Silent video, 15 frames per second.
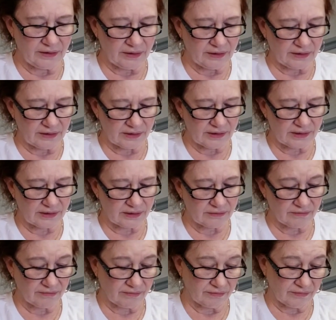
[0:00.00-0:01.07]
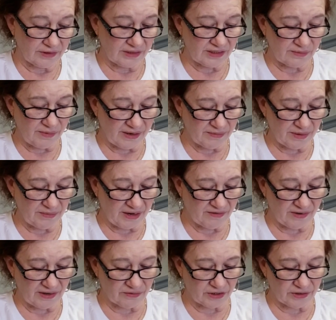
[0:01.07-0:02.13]
this might be my
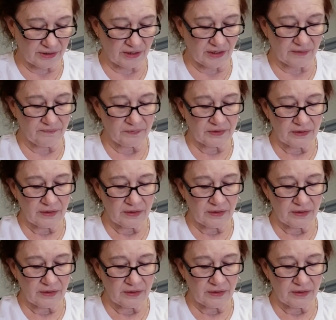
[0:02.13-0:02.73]
favorite thing.